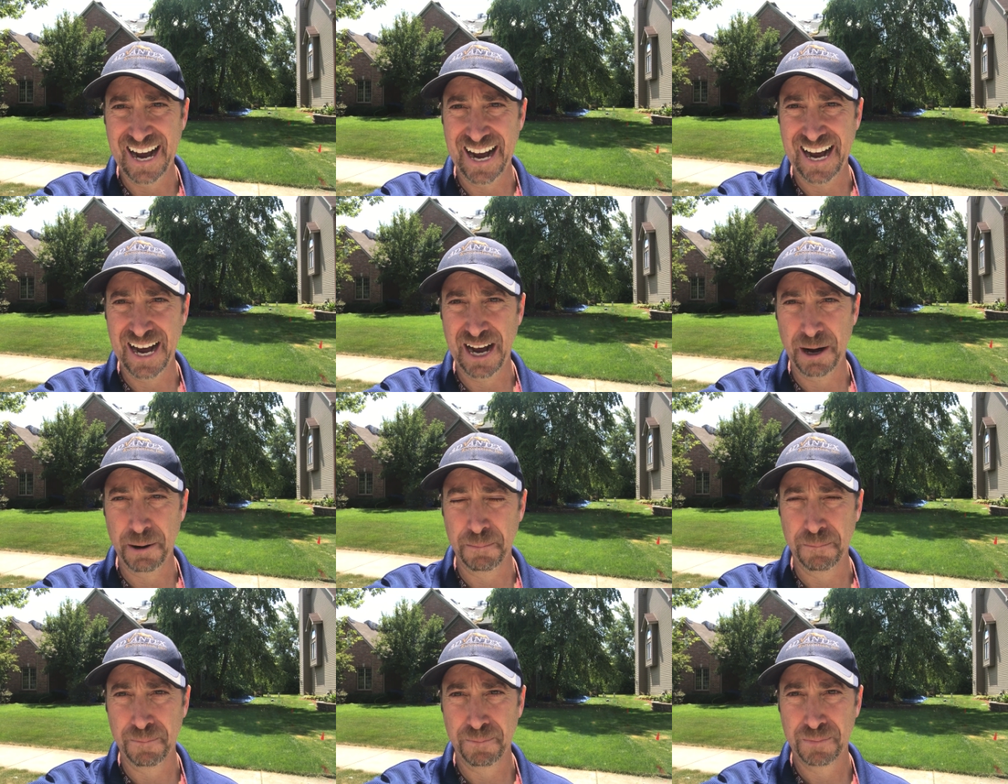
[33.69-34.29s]

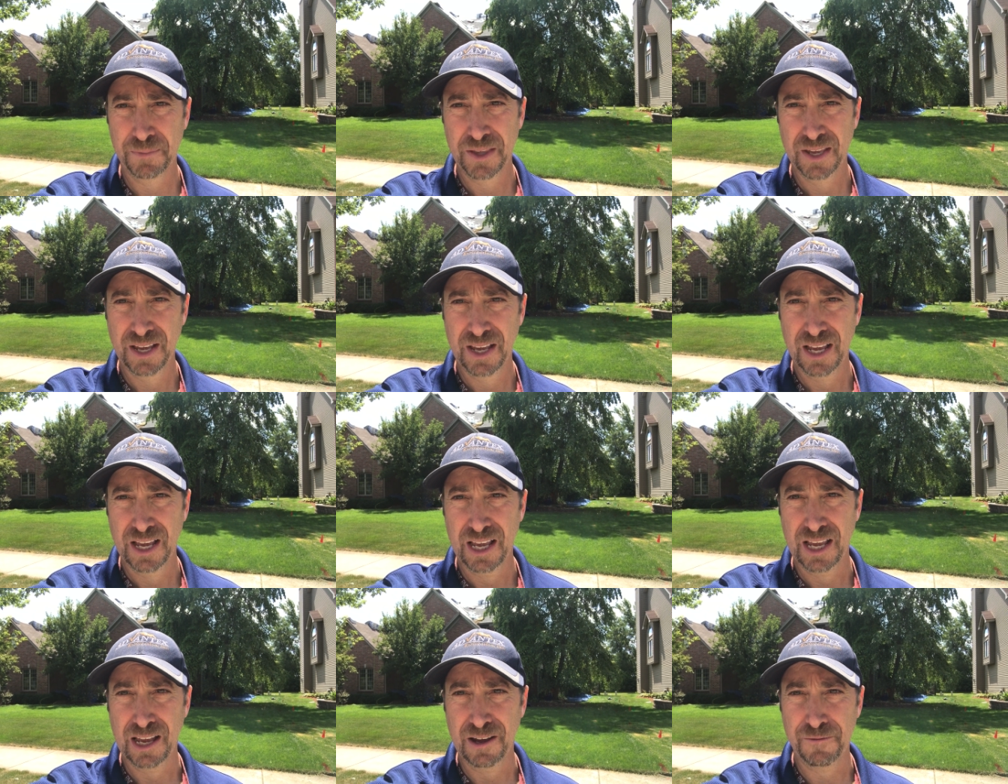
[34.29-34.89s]
Um,
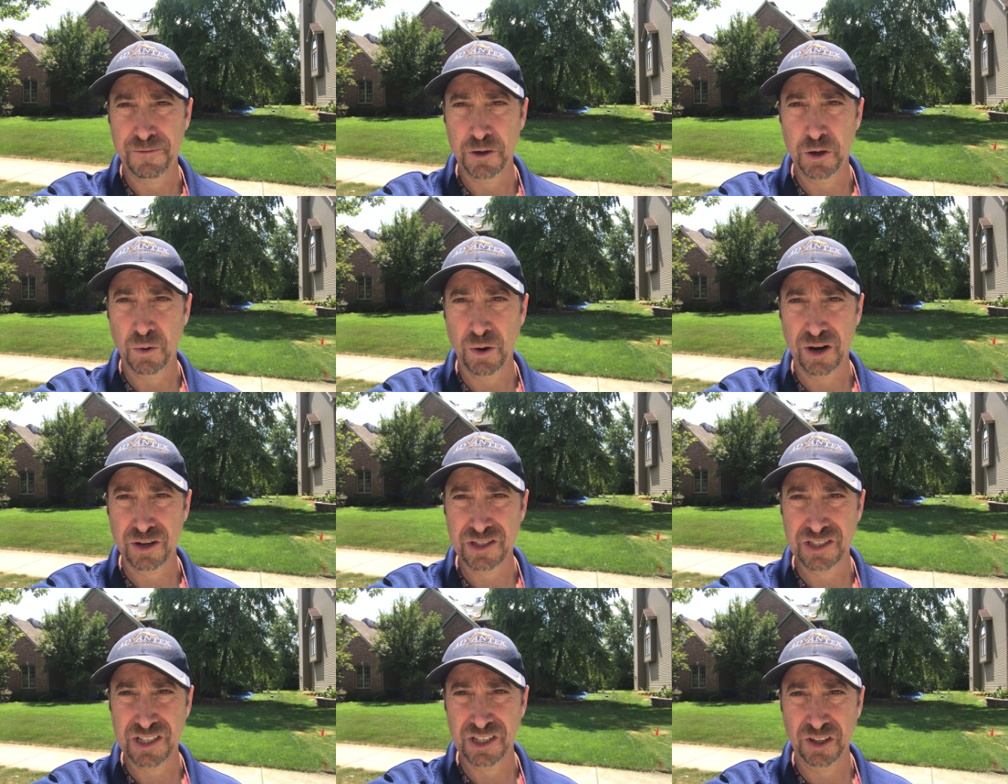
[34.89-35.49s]
if you
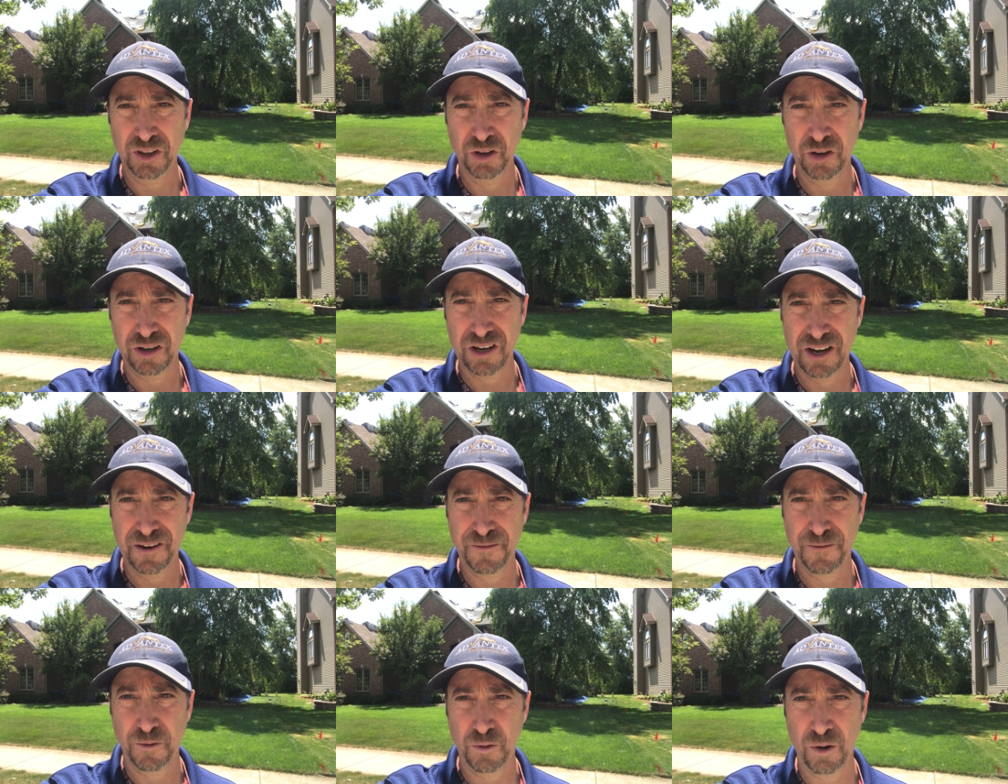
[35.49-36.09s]
are still
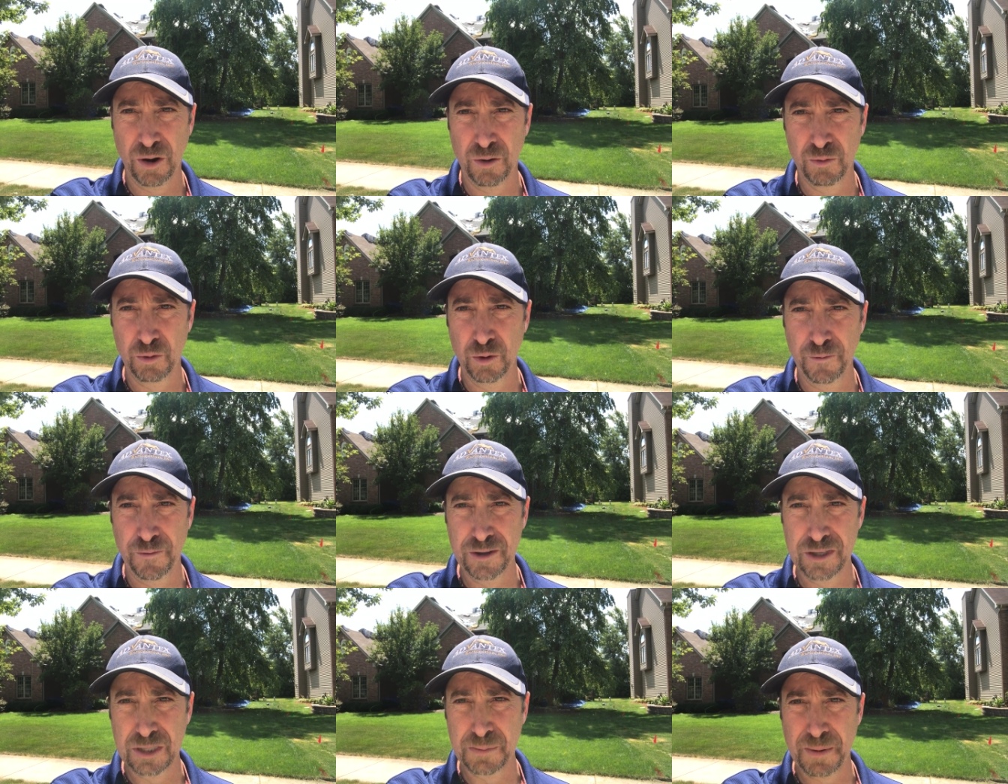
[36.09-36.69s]
looking for a
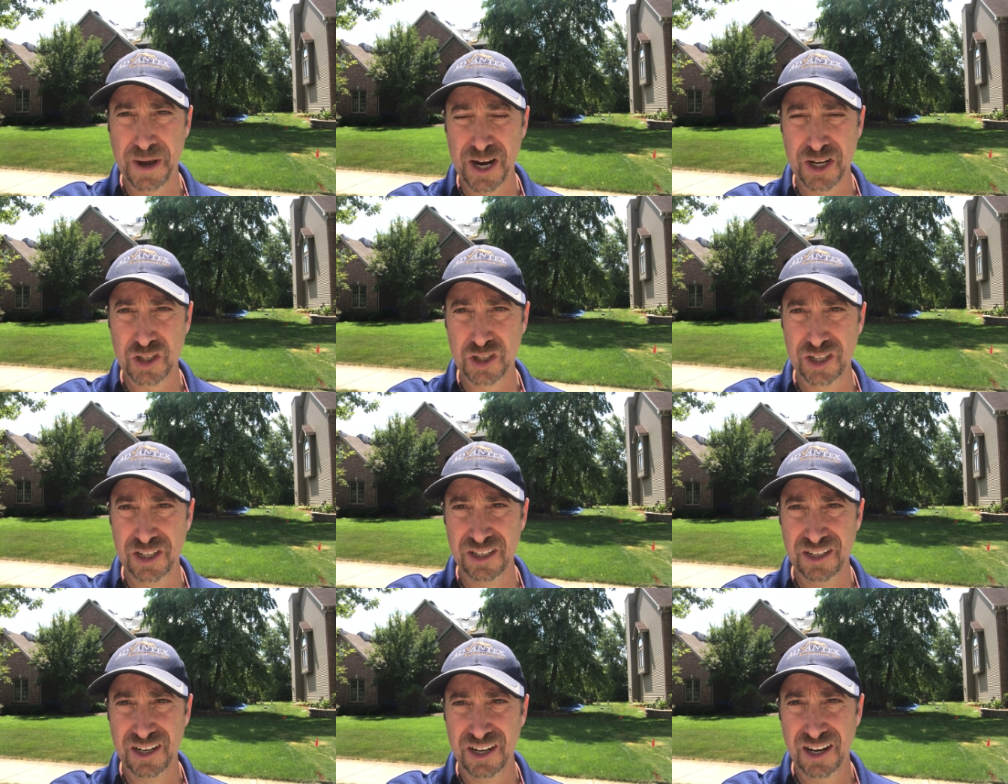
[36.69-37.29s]
roof
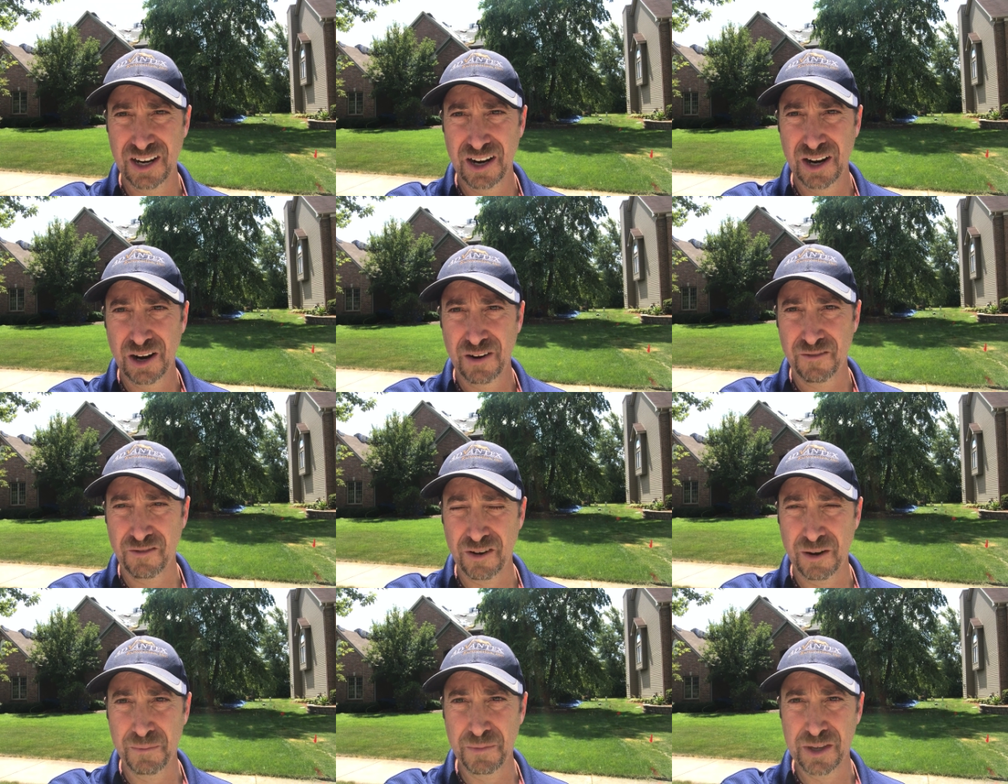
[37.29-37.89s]
inspection
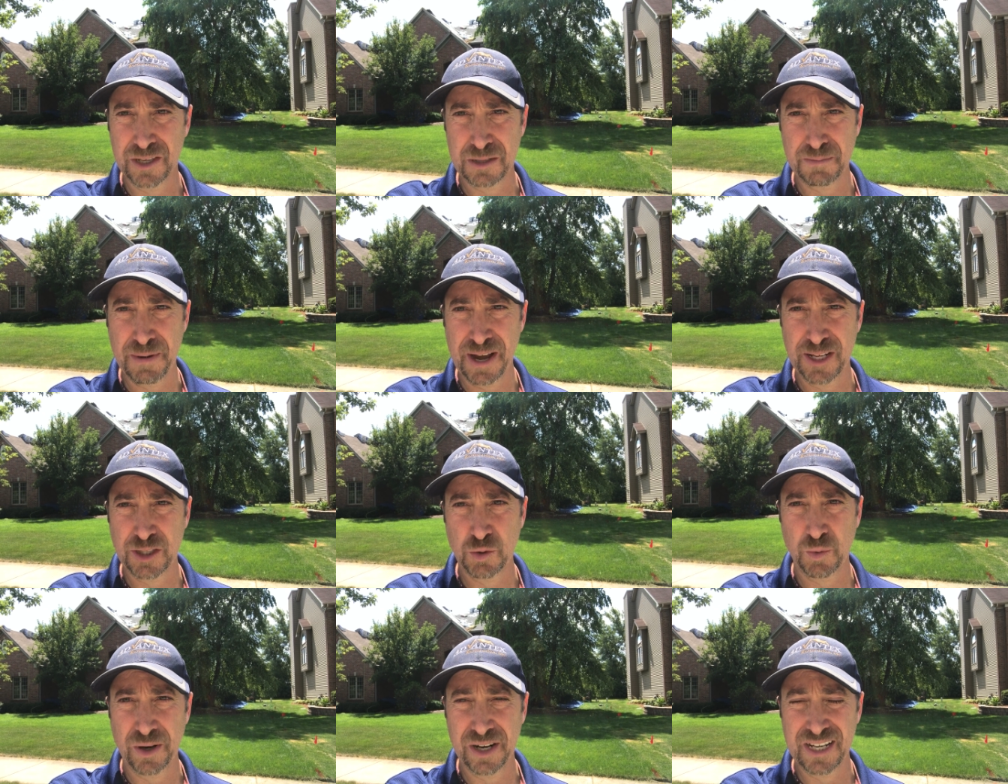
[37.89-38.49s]
from this
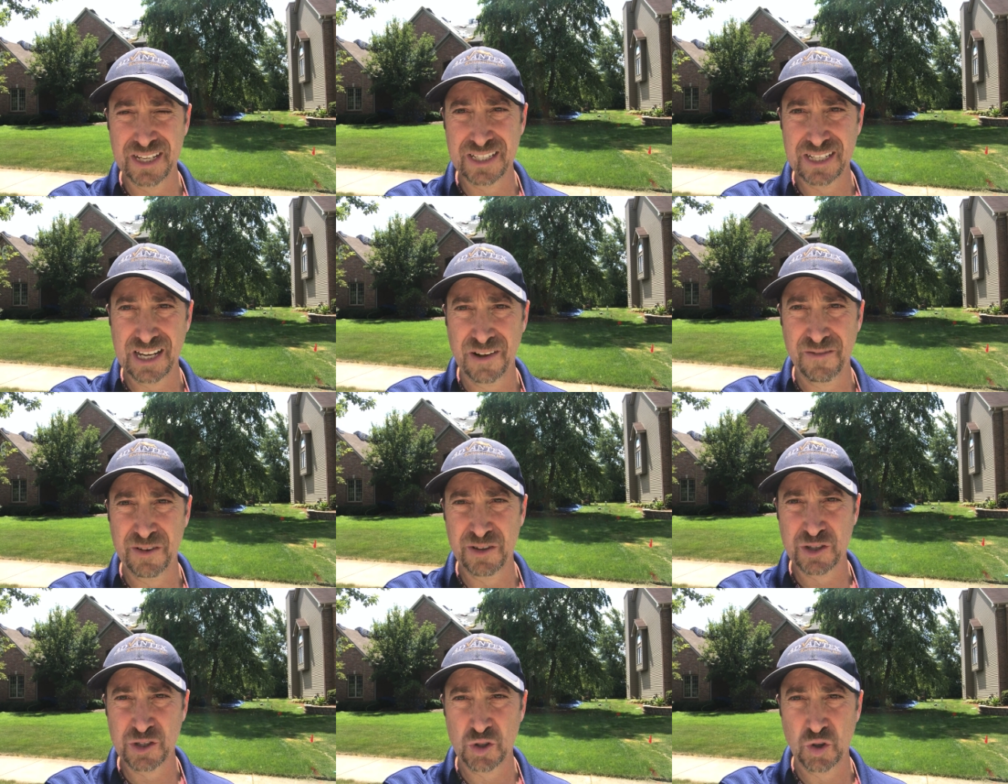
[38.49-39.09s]
May
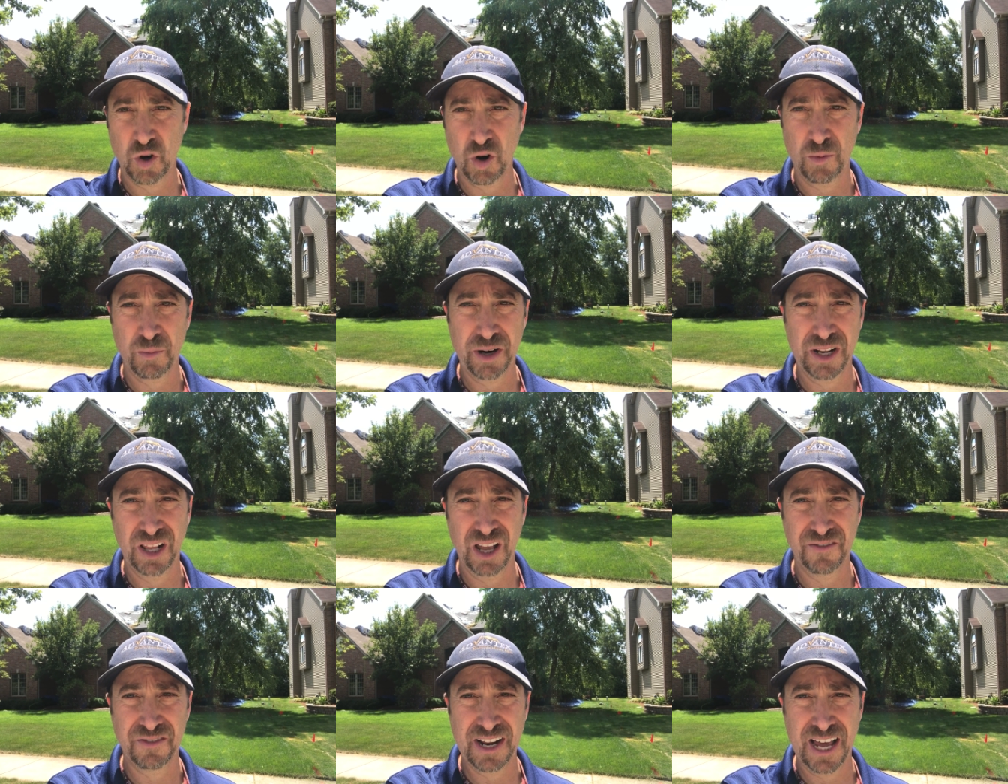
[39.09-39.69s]
27th storm,
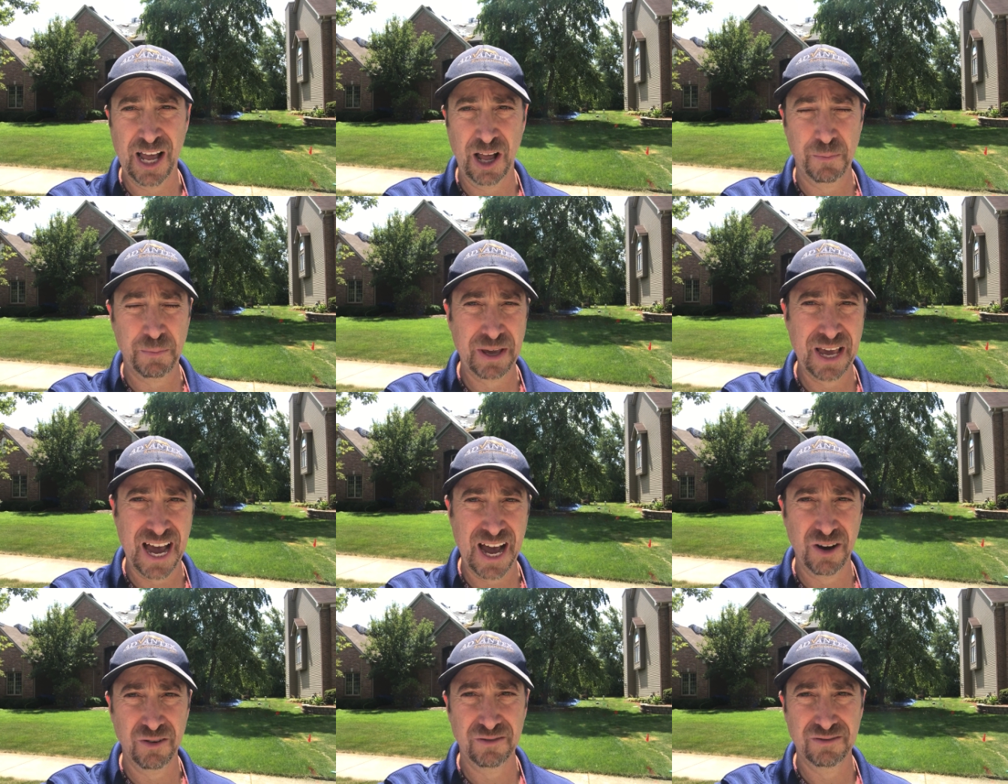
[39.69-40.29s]
we'd love to help
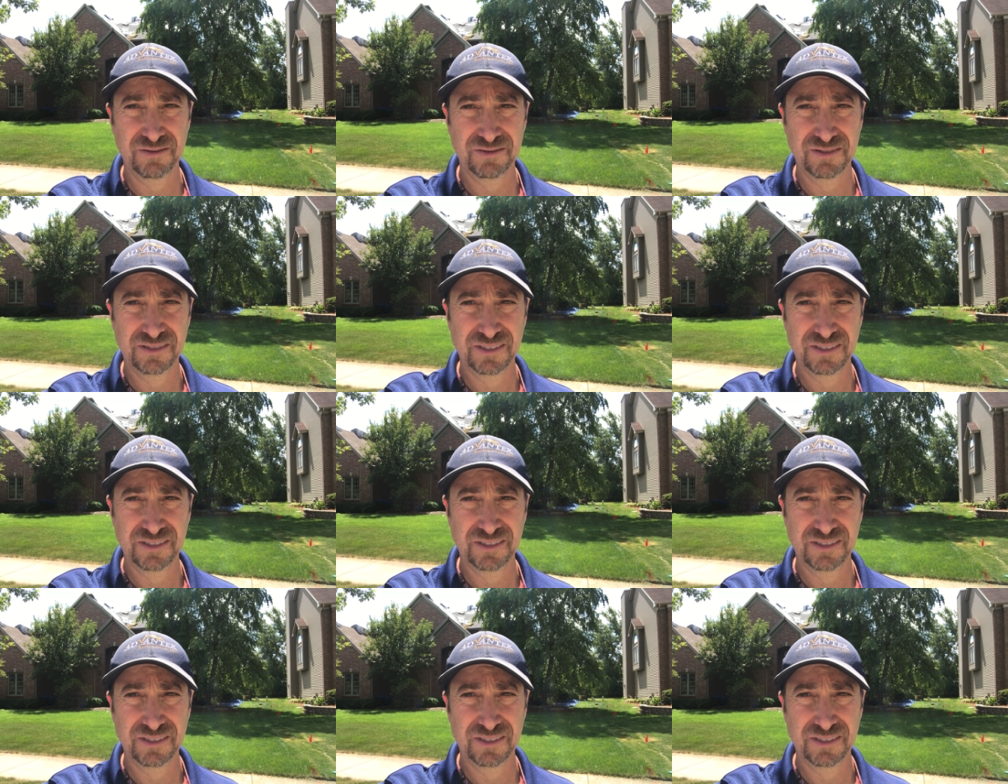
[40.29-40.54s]
you out.